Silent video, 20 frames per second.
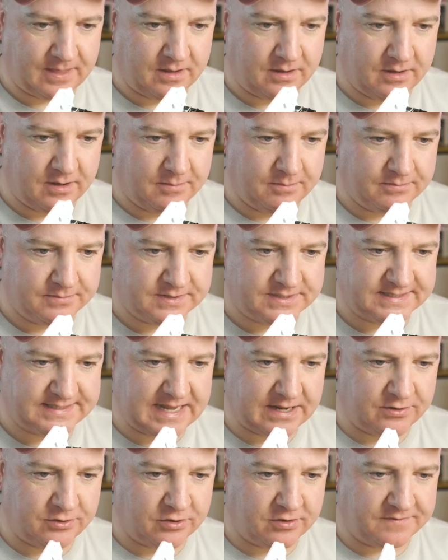um,
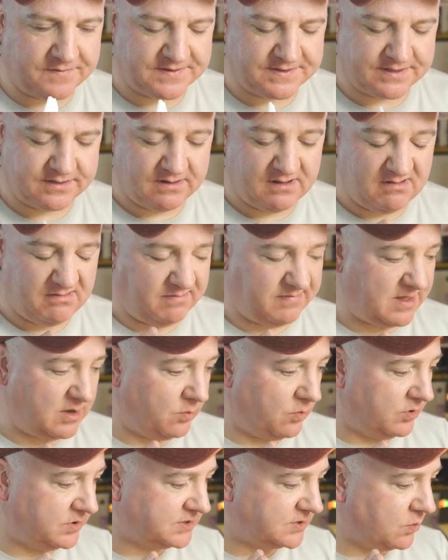standoffs.
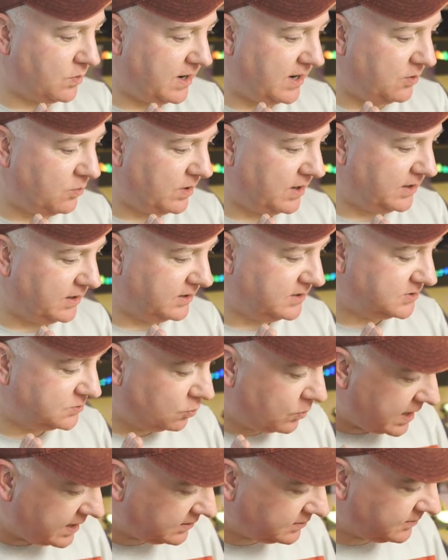That works quite well
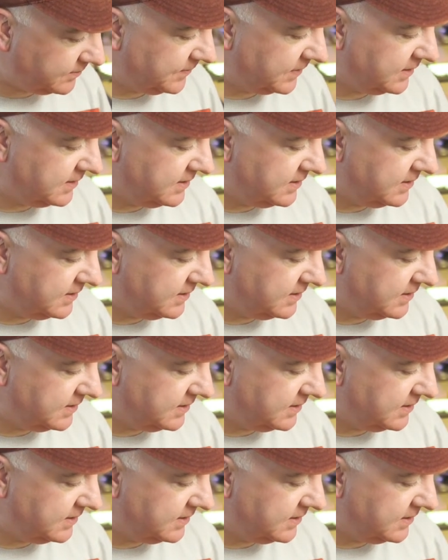as well.